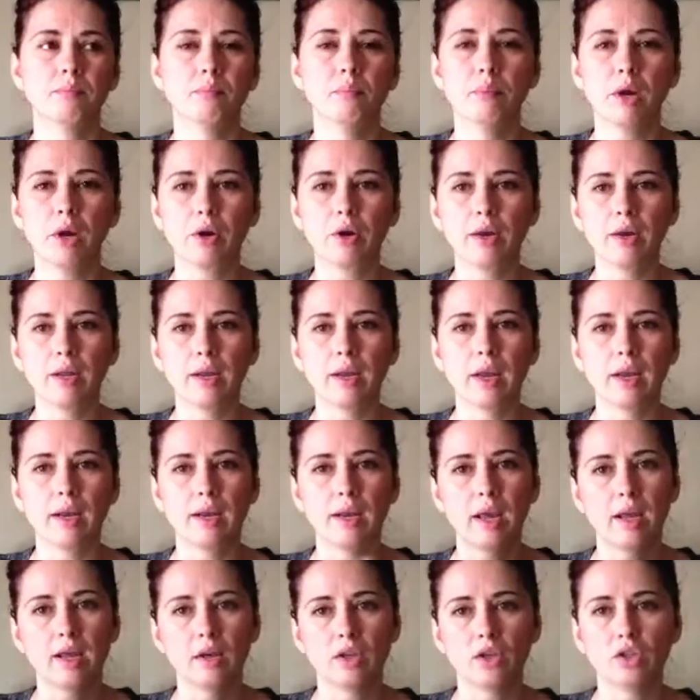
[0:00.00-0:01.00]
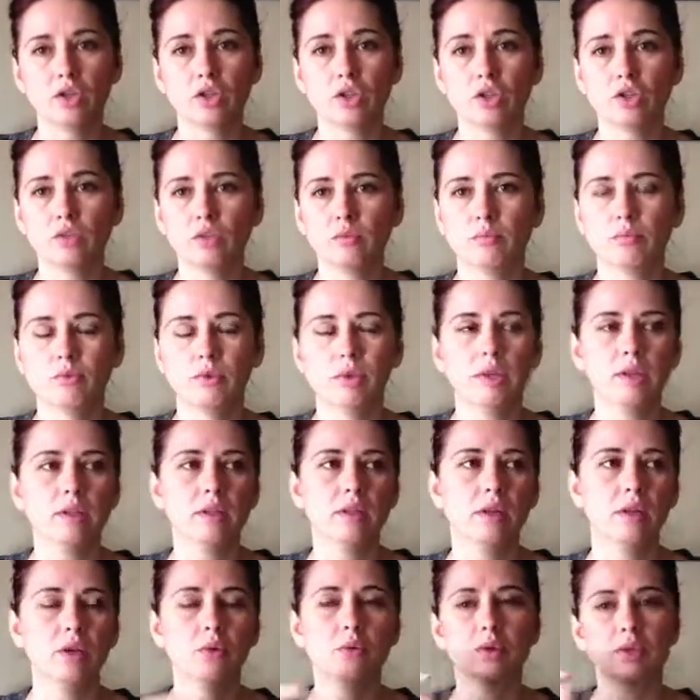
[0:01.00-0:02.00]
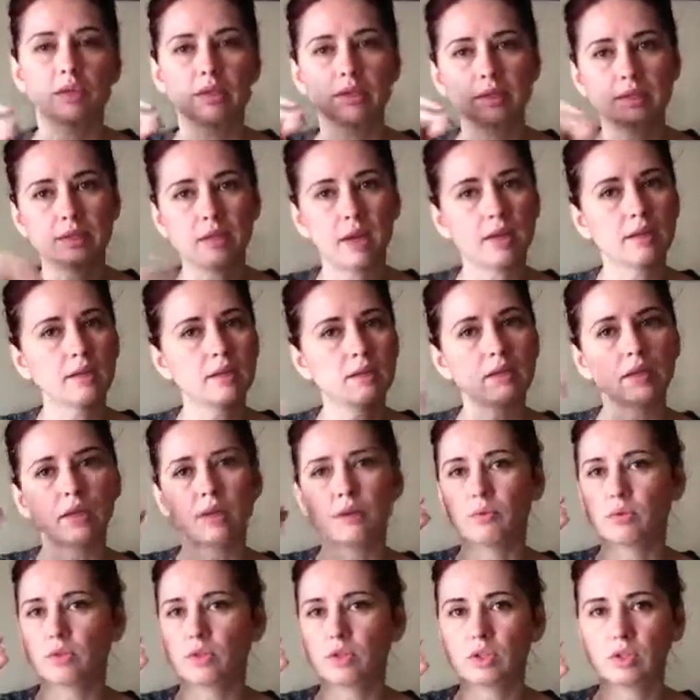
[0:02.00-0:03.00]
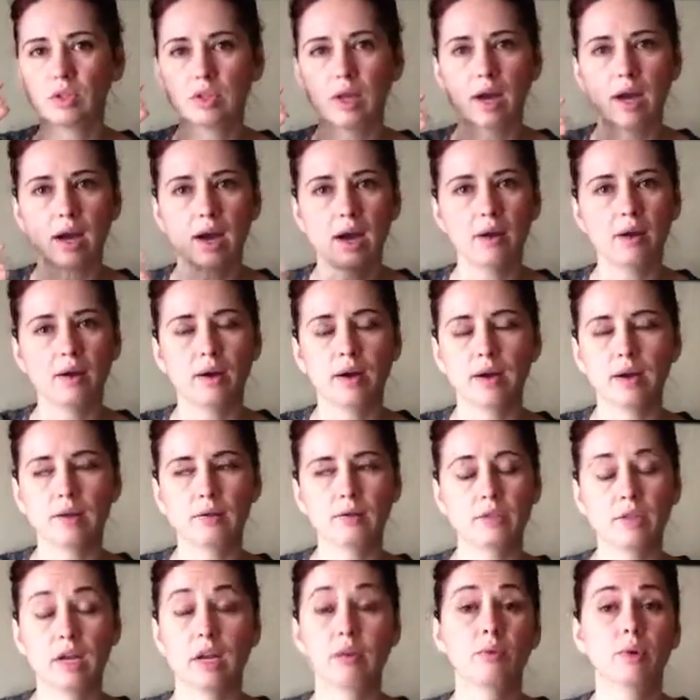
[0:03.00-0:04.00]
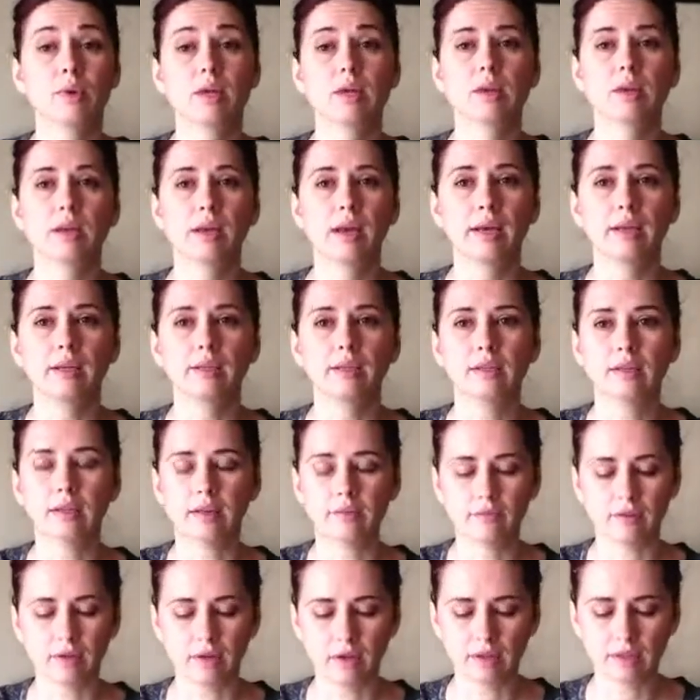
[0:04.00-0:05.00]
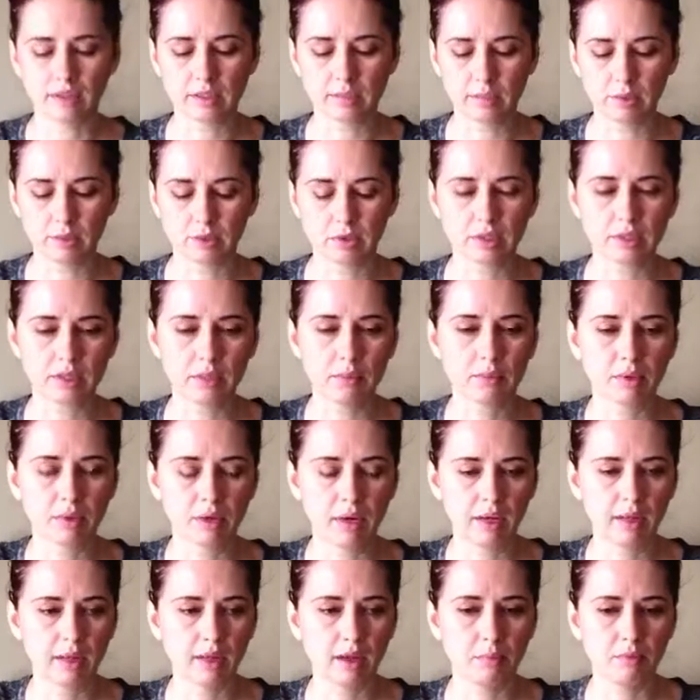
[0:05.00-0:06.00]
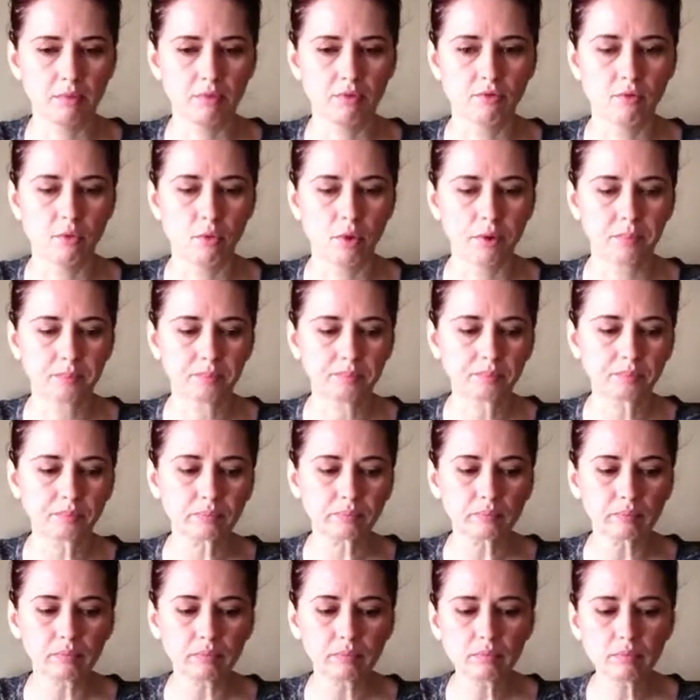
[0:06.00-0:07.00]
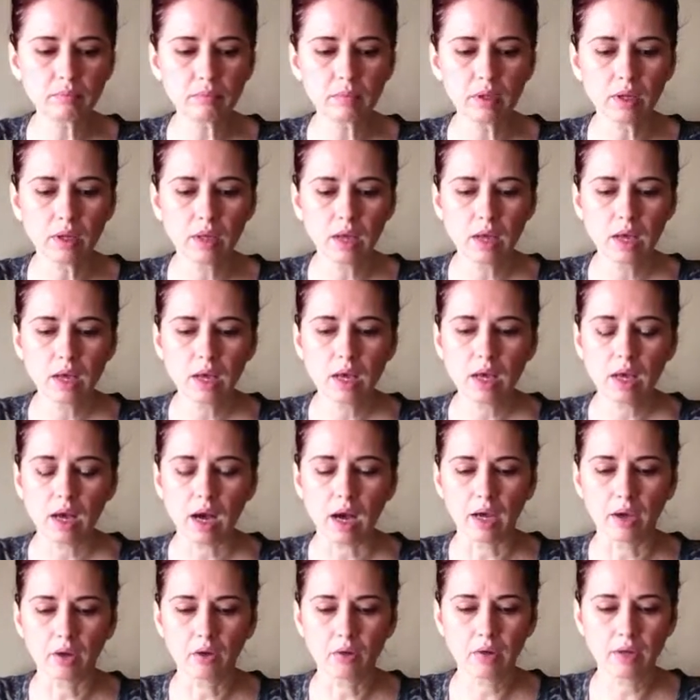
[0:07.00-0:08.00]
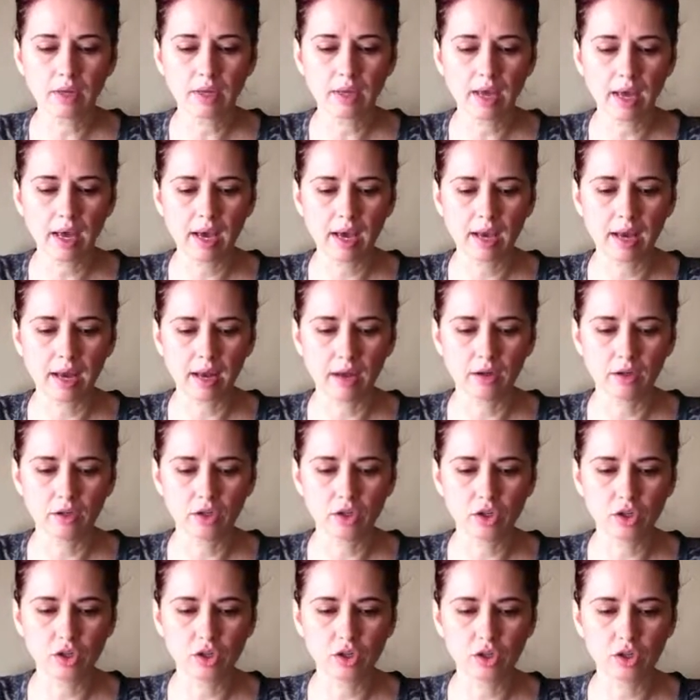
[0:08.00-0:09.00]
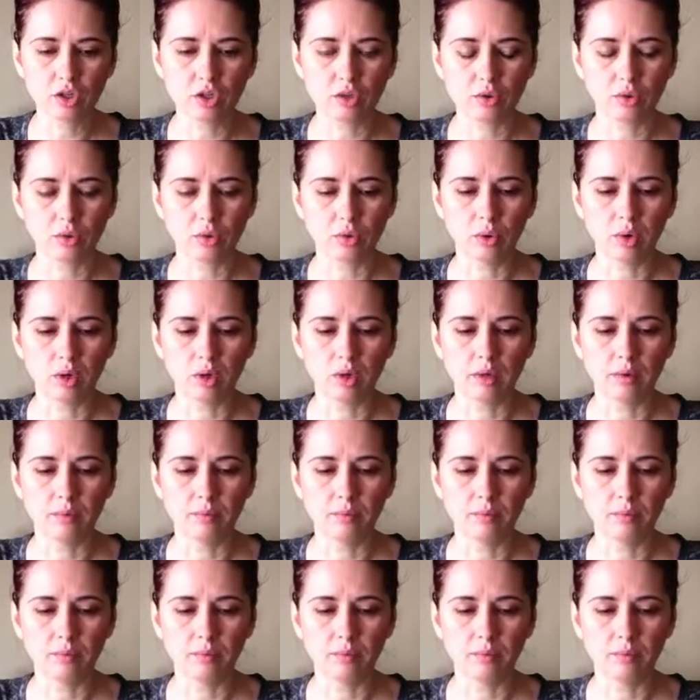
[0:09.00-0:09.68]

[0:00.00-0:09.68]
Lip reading: barely any energy to breathe. It was sudden, it was unreal. I'd never experienced something like that before. I only had energy to